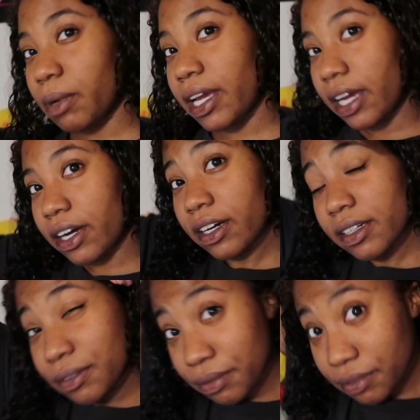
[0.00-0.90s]
My
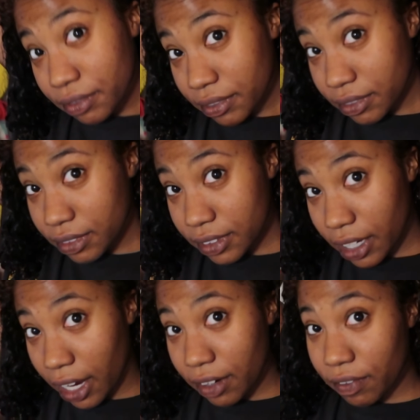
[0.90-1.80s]
hair
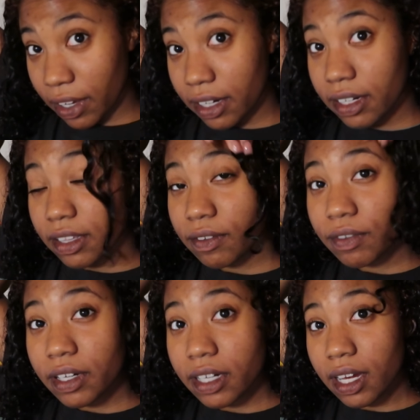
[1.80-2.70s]
kind of faded in the
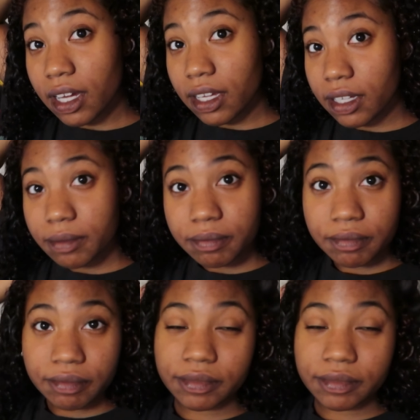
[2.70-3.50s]
front. I'm